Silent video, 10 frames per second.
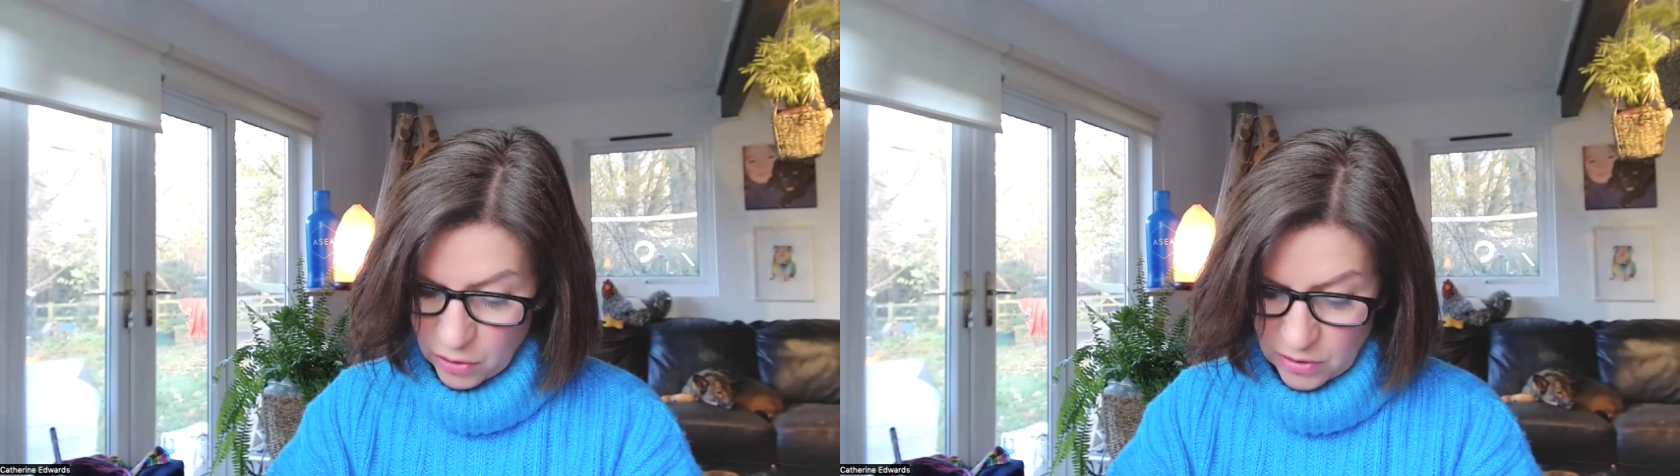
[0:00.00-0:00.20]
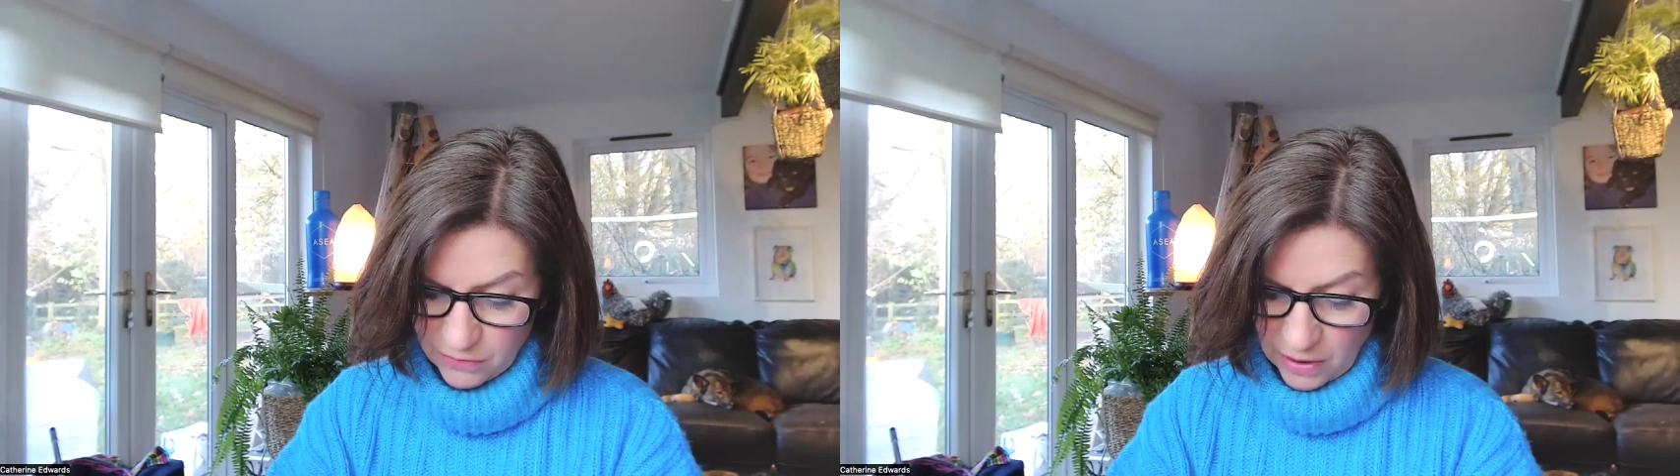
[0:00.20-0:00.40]

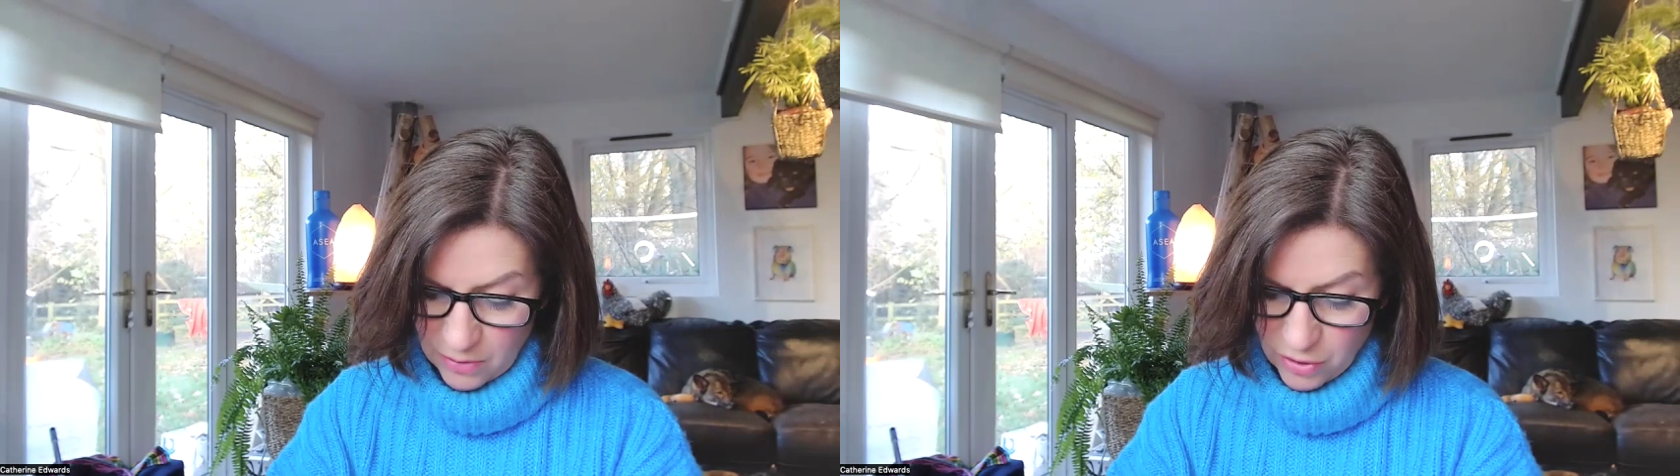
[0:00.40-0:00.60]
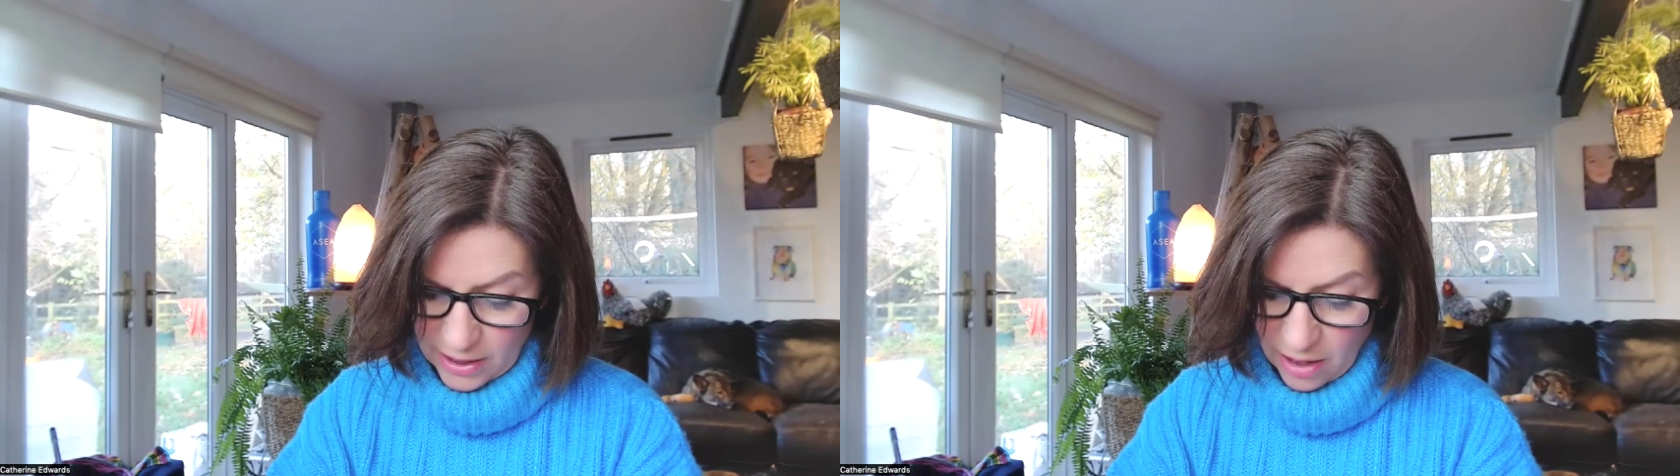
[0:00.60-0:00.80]
you to
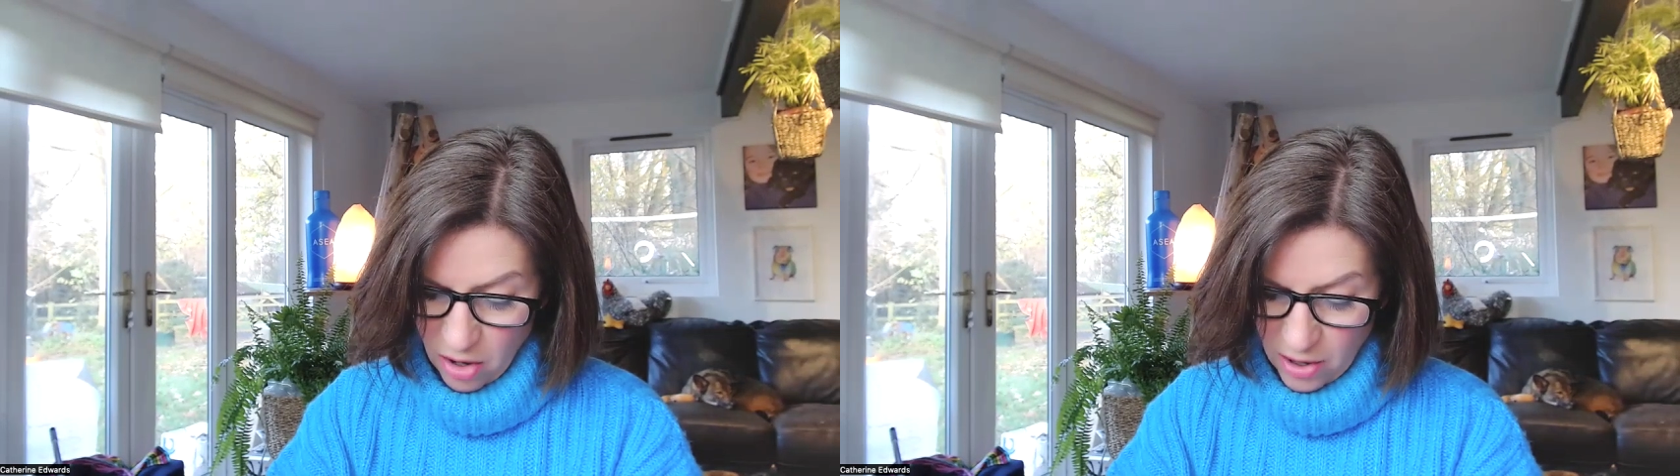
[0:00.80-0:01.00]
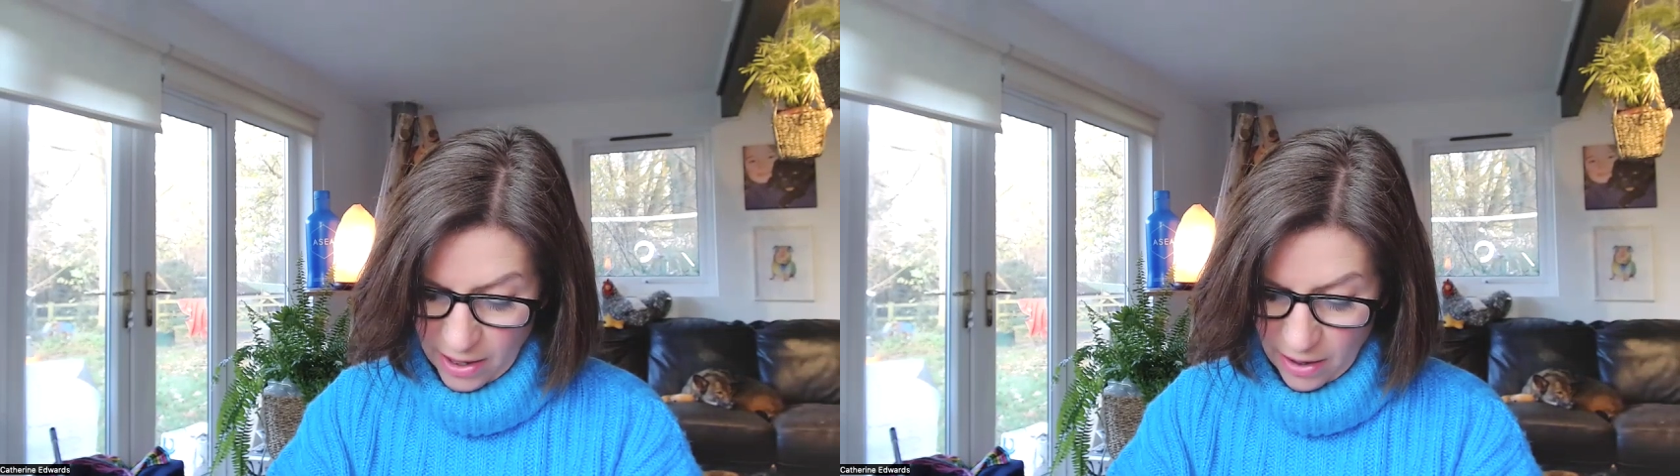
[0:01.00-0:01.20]
vibrate
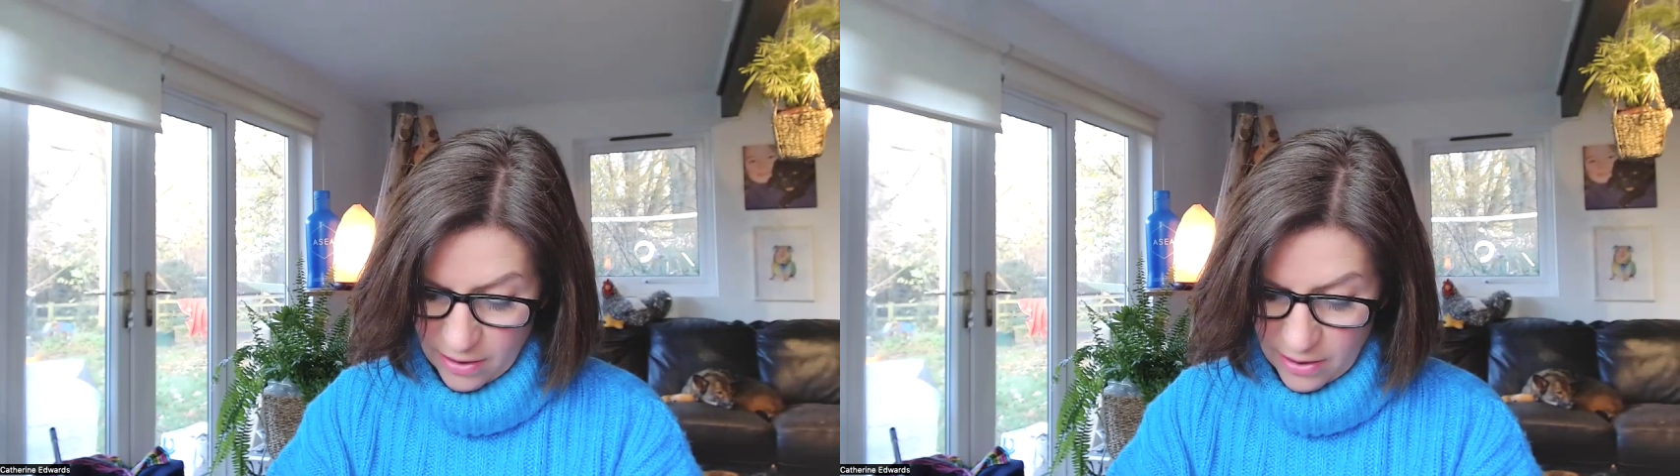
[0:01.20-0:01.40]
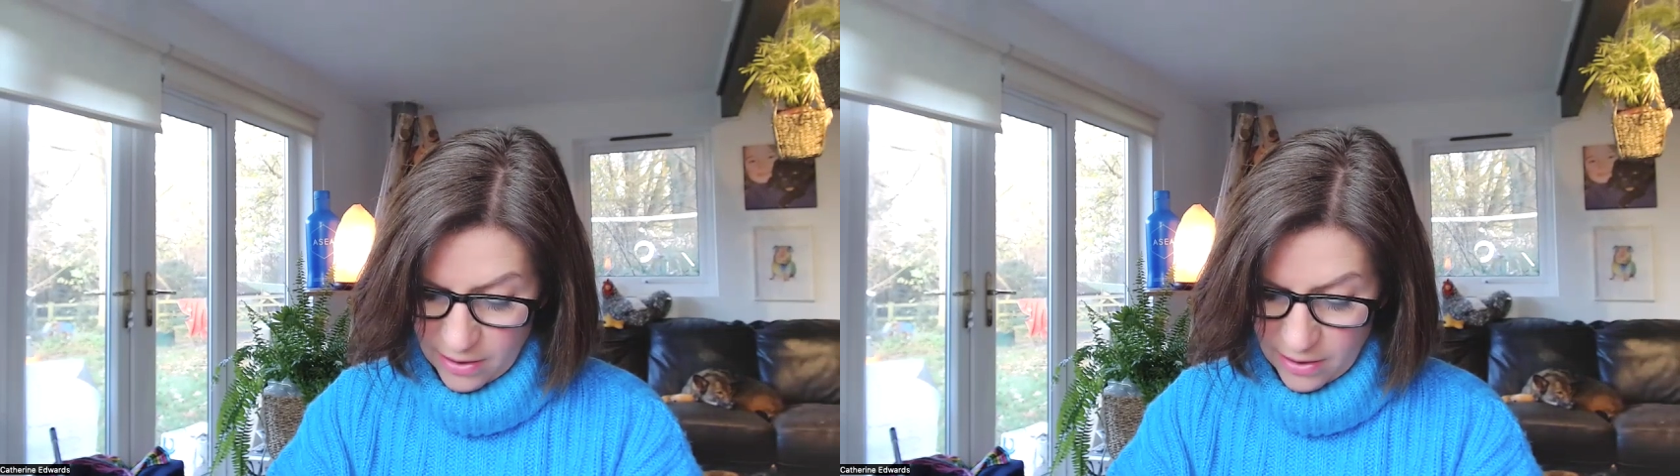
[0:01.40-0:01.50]
higher.